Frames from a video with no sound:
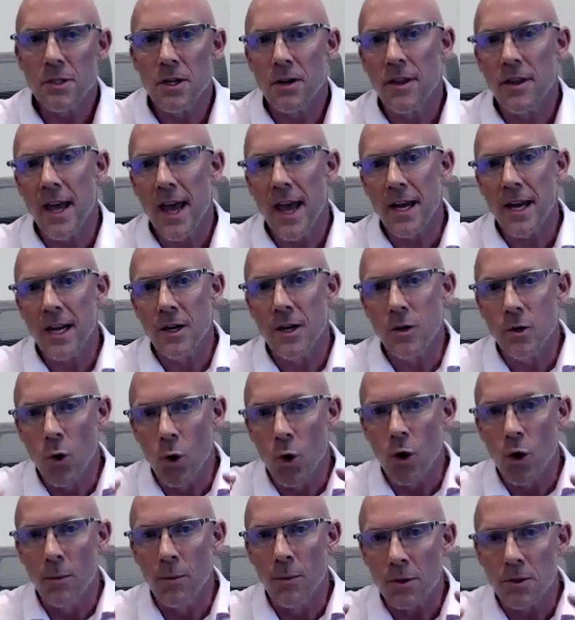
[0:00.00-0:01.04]
they had a
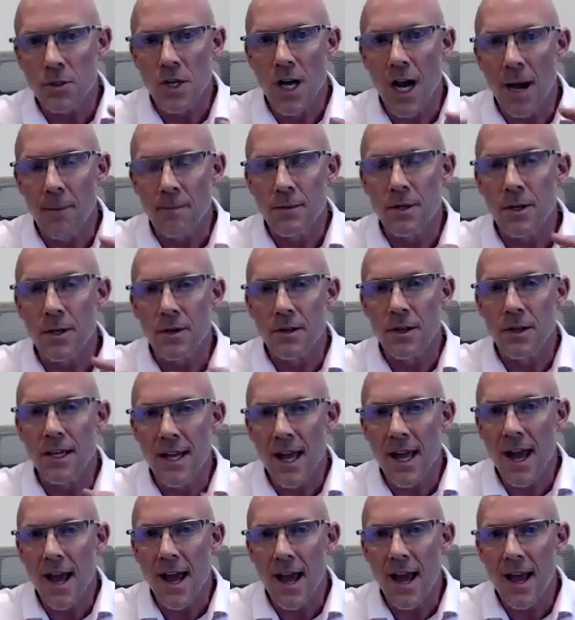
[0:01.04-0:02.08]
normal job during the
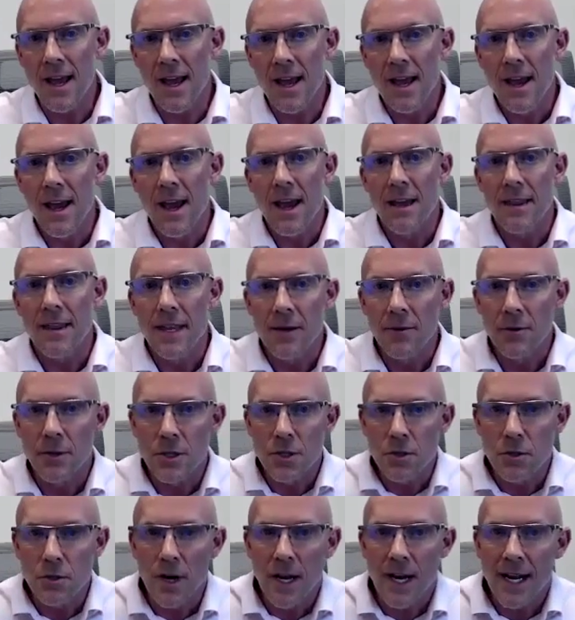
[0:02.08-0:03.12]
day and they would
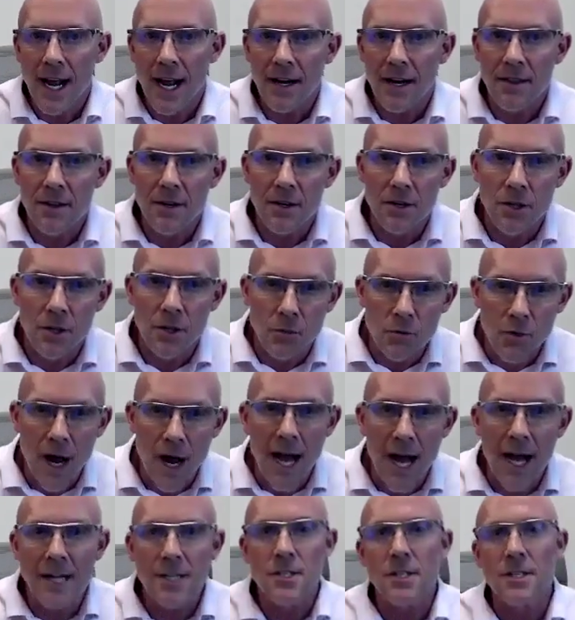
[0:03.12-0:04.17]
train out of their
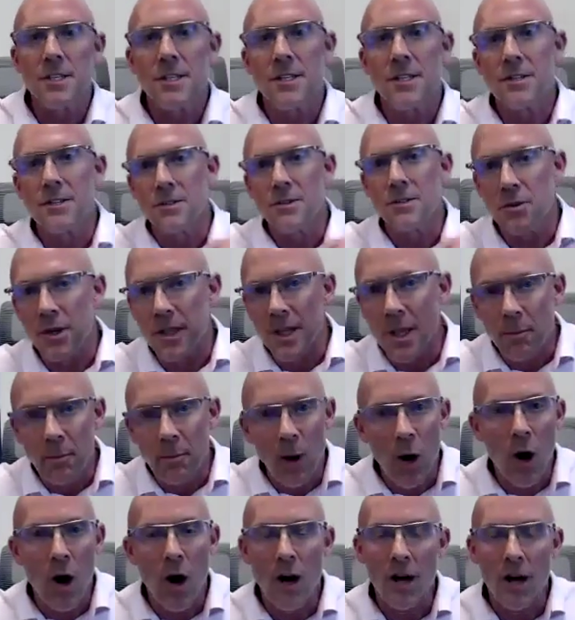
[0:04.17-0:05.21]
garages or in the
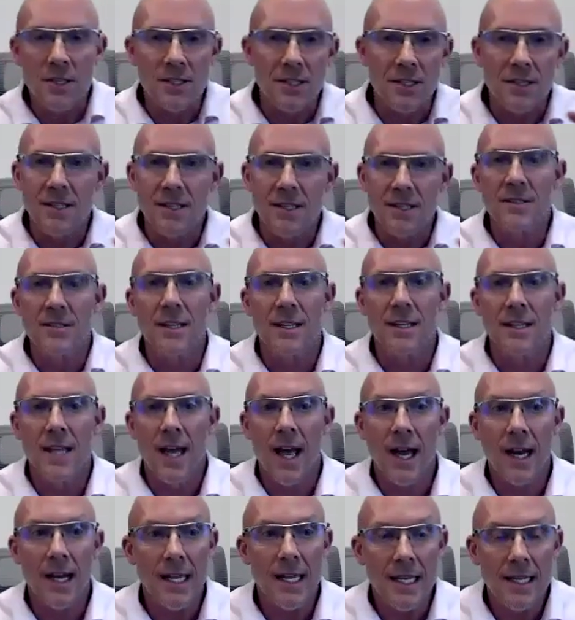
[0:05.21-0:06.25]
parks and things like
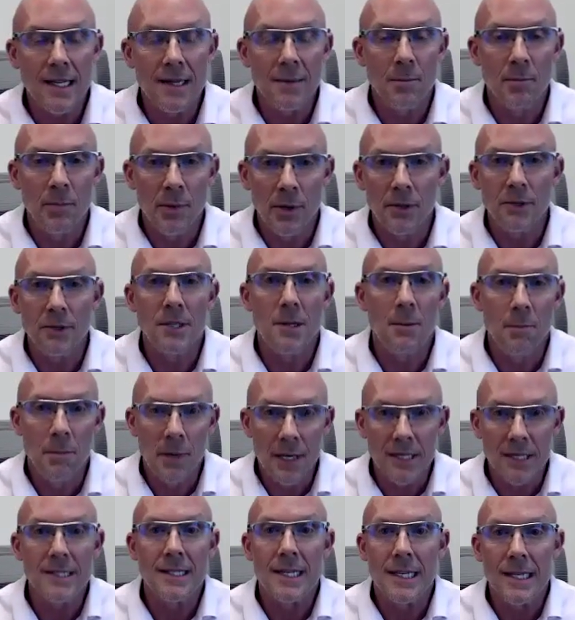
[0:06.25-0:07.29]
that. He built a
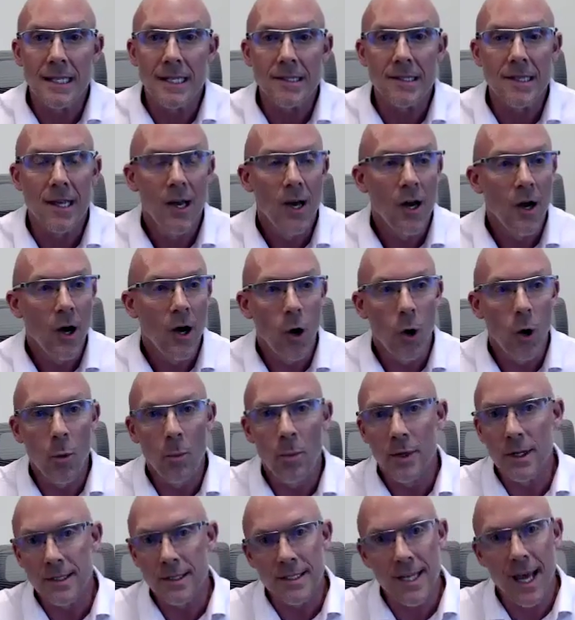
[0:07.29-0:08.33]
business
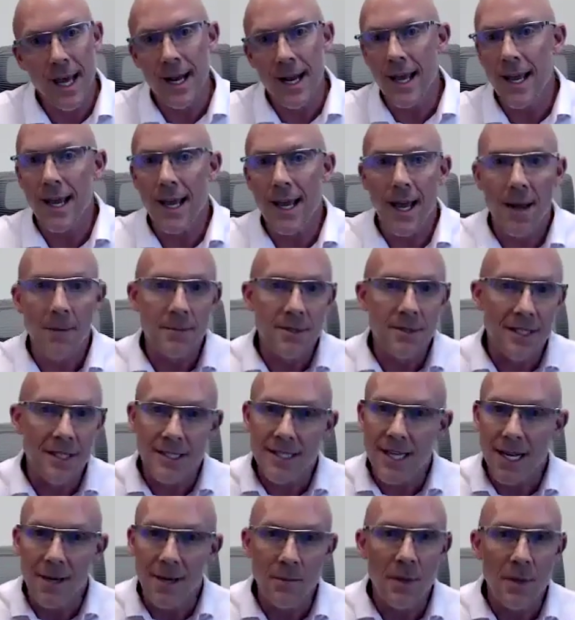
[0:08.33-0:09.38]
open 10 a.m. to
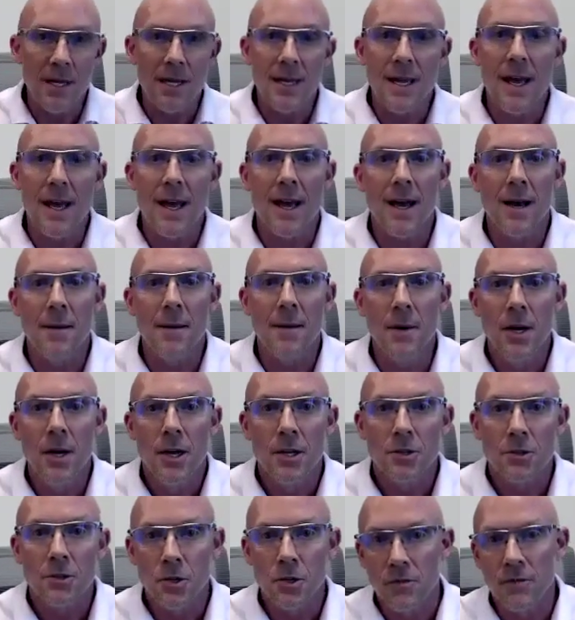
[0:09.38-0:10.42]
10 p.m.,
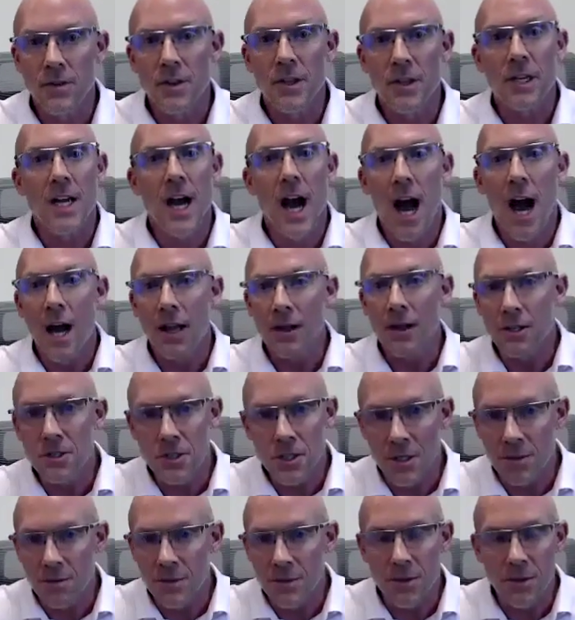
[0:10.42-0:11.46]
serving the college
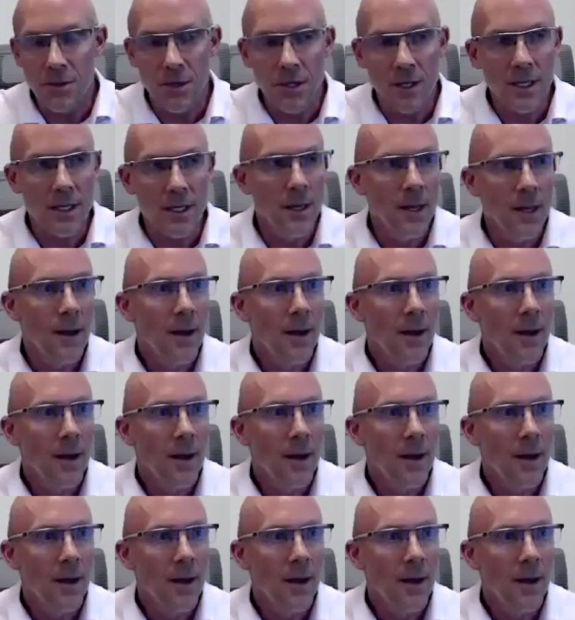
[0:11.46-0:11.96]
community.